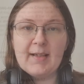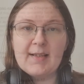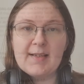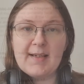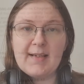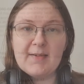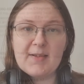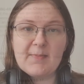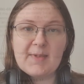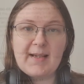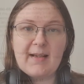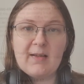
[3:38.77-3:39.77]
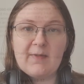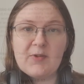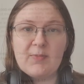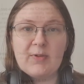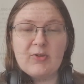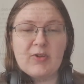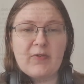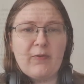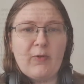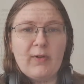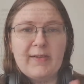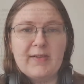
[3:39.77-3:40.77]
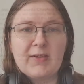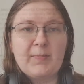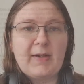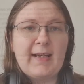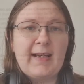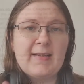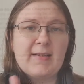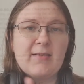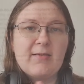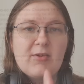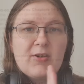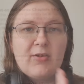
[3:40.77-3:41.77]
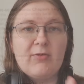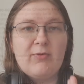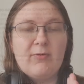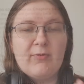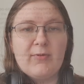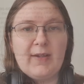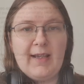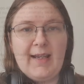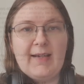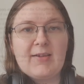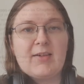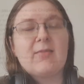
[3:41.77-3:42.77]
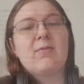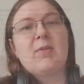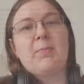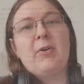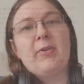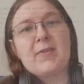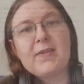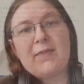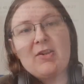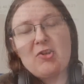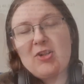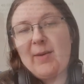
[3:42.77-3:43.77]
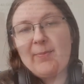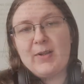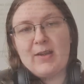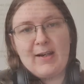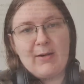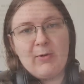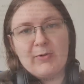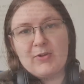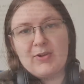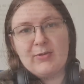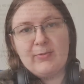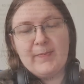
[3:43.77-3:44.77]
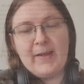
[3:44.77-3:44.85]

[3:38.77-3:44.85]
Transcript: Scenes themselves will just fall into place to hit the points of each chapter that I want to.